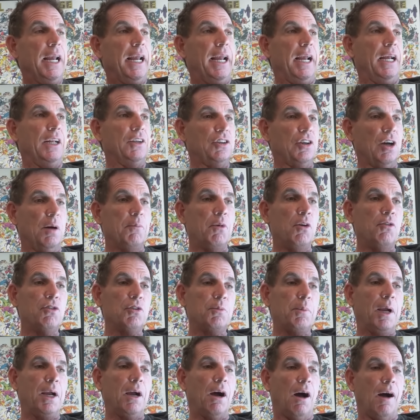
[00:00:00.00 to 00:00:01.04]
and come over
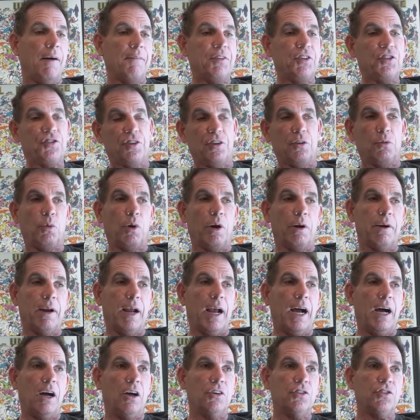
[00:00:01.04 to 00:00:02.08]
to my office in the
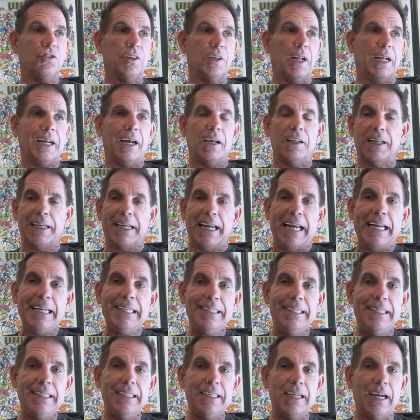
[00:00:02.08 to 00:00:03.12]
warehouse, and I got like
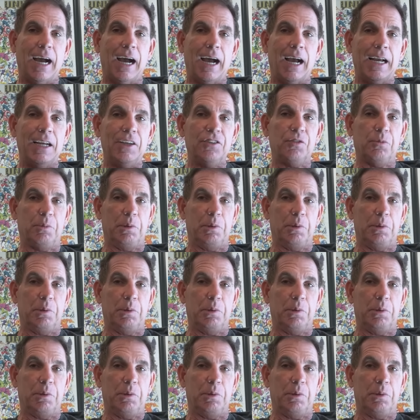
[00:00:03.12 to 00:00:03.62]
18 guys,